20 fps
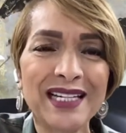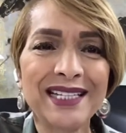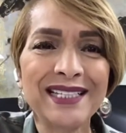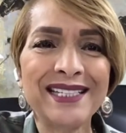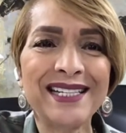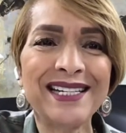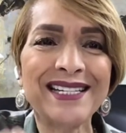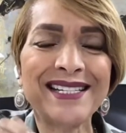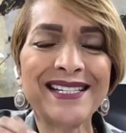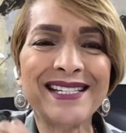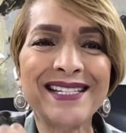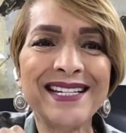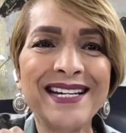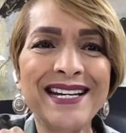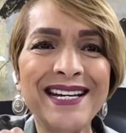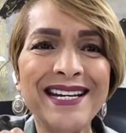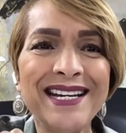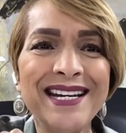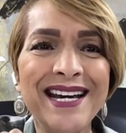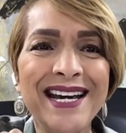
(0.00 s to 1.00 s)
to
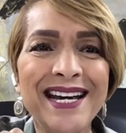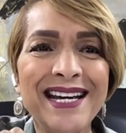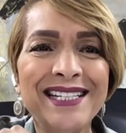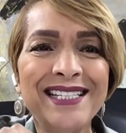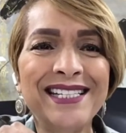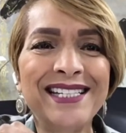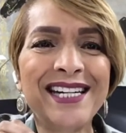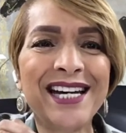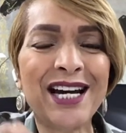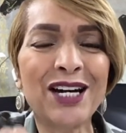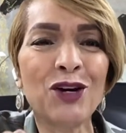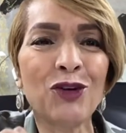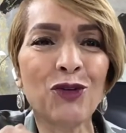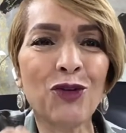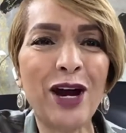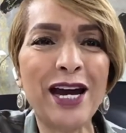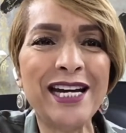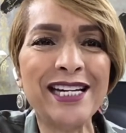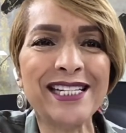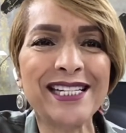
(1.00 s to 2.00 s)
see
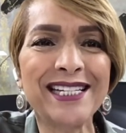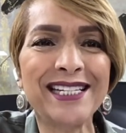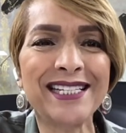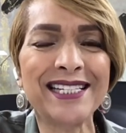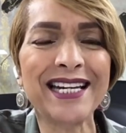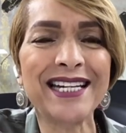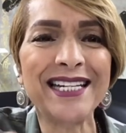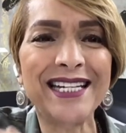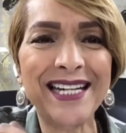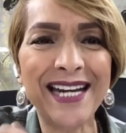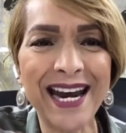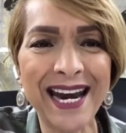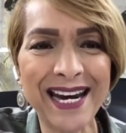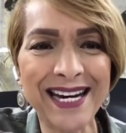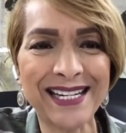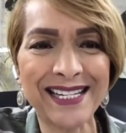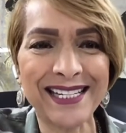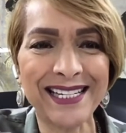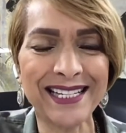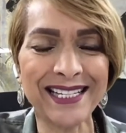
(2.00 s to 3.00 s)
generations and
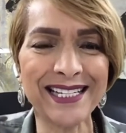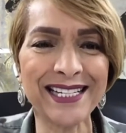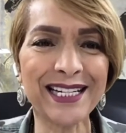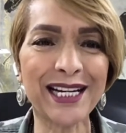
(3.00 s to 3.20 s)
nations